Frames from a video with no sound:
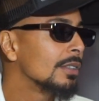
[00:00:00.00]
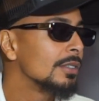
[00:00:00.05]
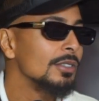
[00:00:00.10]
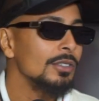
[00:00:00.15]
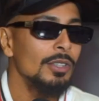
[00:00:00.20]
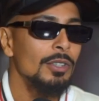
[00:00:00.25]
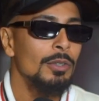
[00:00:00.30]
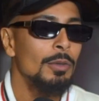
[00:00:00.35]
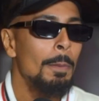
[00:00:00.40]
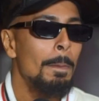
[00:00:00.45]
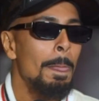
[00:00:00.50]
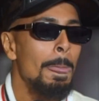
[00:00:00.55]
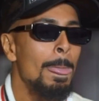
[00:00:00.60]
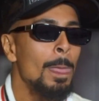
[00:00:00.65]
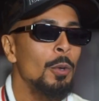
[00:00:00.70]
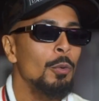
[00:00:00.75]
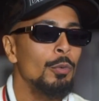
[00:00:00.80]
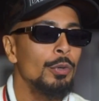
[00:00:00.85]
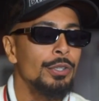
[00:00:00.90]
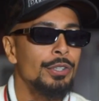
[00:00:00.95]
So
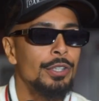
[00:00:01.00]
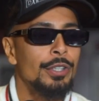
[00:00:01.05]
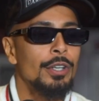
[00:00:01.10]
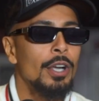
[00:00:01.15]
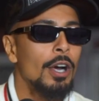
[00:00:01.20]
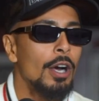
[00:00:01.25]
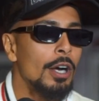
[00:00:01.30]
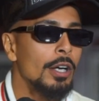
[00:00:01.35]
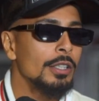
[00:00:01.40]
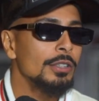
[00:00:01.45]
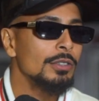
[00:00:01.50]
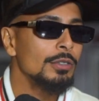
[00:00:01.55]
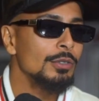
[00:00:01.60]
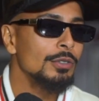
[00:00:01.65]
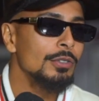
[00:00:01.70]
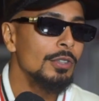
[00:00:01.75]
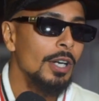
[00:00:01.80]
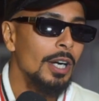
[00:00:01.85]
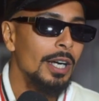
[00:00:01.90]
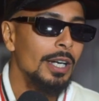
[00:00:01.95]
when you're an artist who's
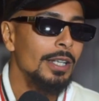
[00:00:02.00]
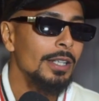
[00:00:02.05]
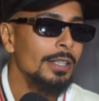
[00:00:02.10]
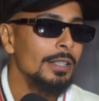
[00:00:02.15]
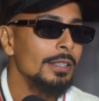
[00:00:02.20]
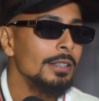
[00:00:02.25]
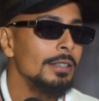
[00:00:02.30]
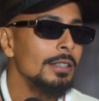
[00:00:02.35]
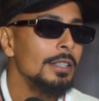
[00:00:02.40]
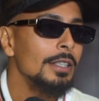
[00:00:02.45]
grinding,